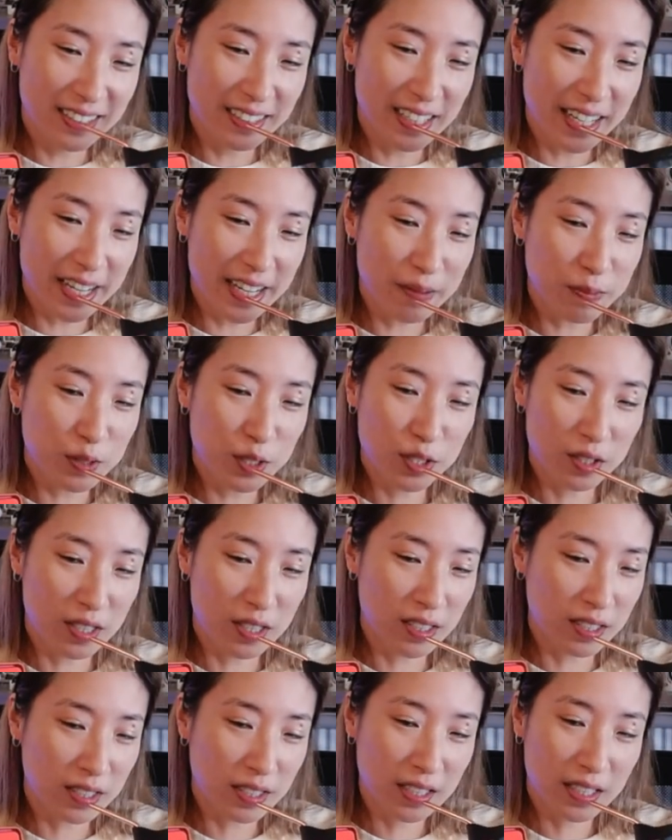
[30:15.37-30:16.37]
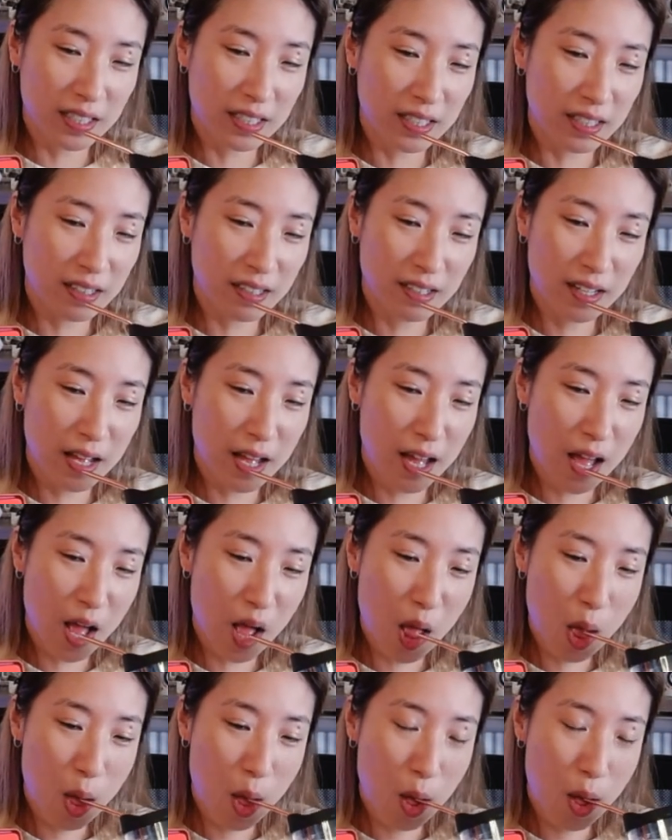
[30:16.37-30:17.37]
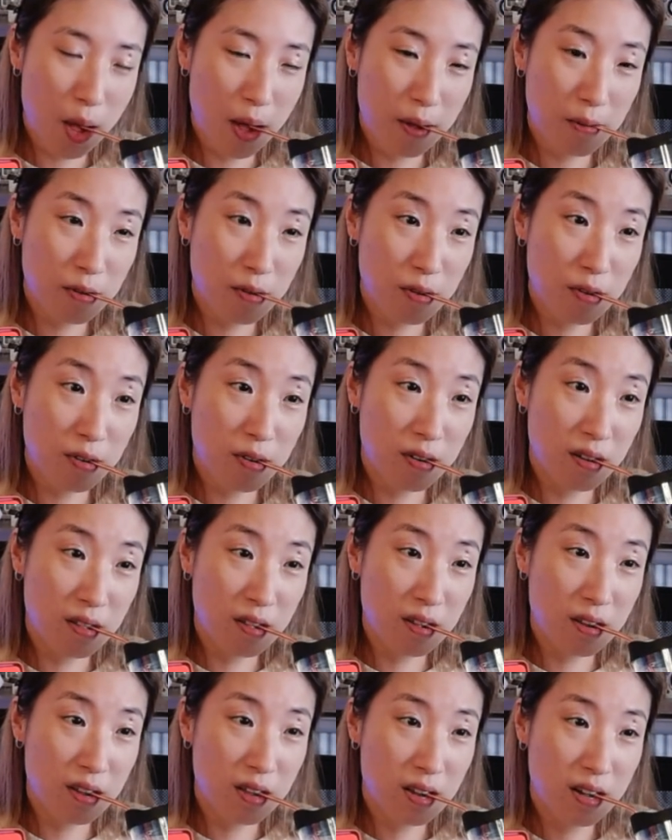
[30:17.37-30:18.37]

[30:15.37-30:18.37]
oh, I am struggling. I am struggling